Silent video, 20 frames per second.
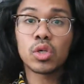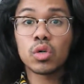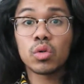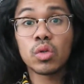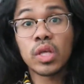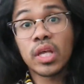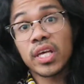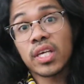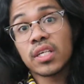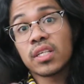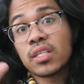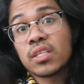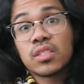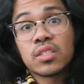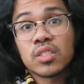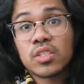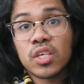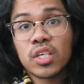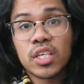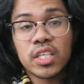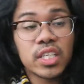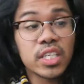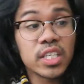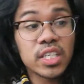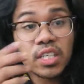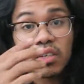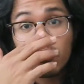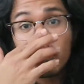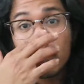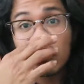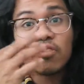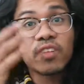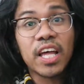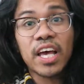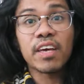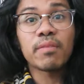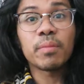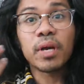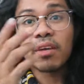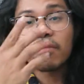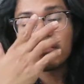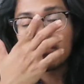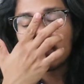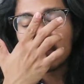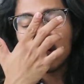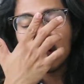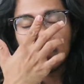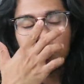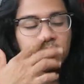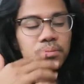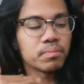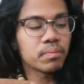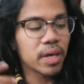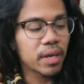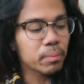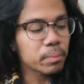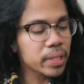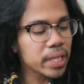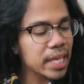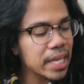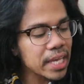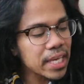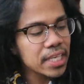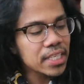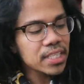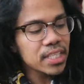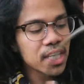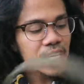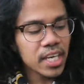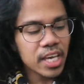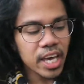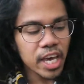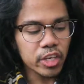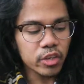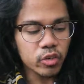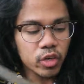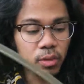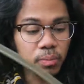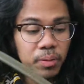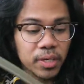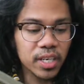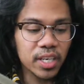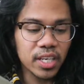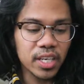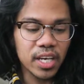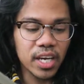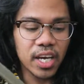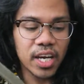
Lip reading: like to another, when you fly by plane and you want to put